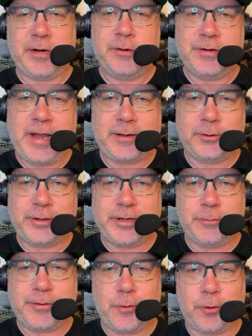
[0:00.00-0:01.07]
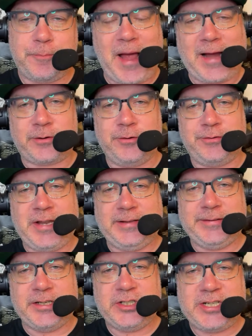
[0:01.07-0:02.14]
Aaron Nagler here with your Packers
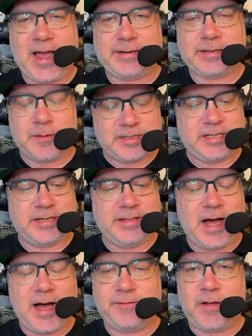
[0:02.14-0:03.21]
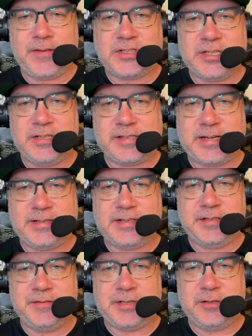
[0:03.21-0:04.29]
Daily Chat, coming to you live on the Cheesehead
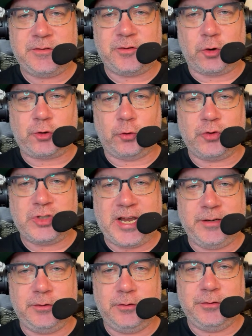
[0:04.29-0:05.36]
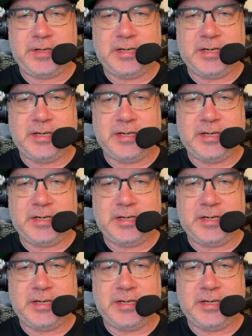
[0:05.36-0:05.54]
TV social channels.